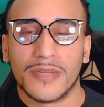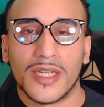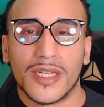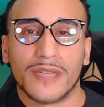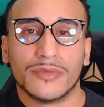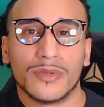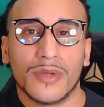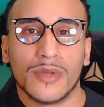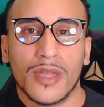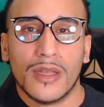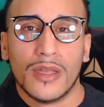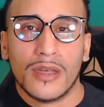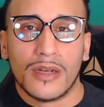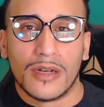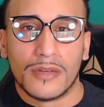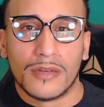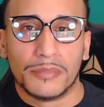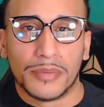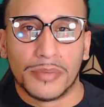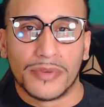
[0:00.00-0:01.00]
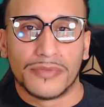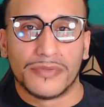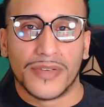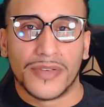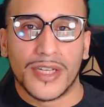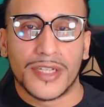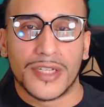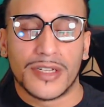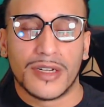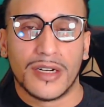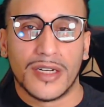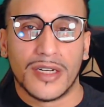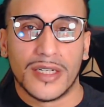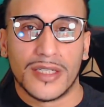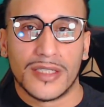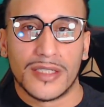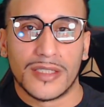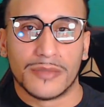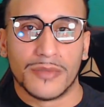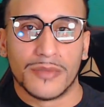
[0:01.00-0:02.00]
level of
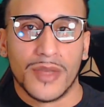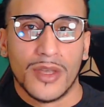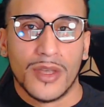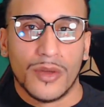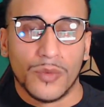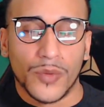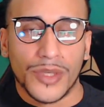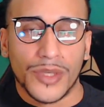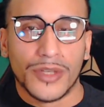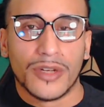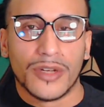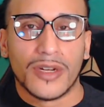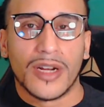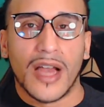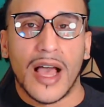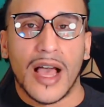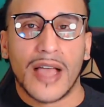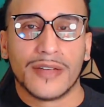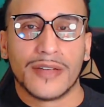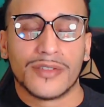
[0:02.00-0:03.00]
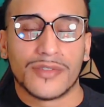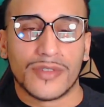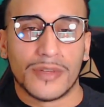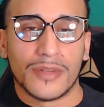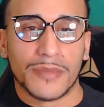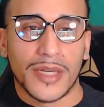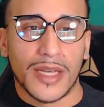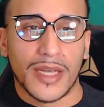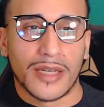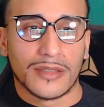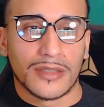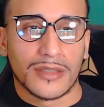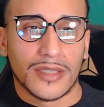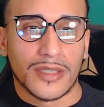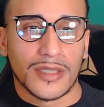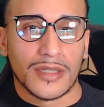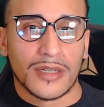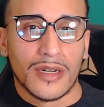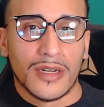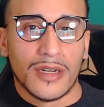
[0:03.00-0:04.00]
professionalism when you're live streaming out
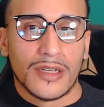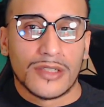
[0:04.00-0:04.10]
there.